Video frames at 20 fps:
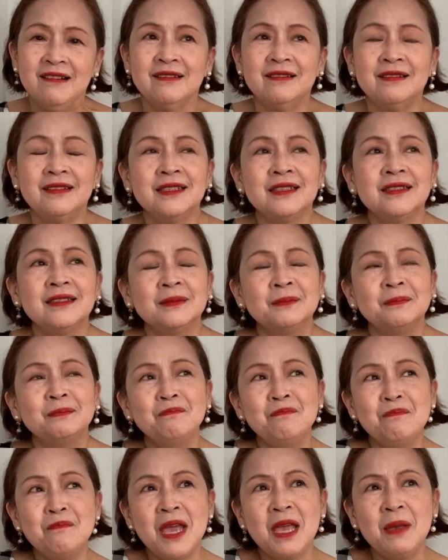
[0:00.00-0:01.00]
Or
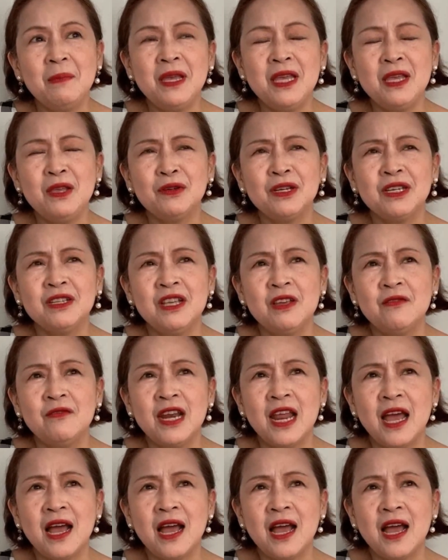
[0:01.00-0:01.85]
maybe you could even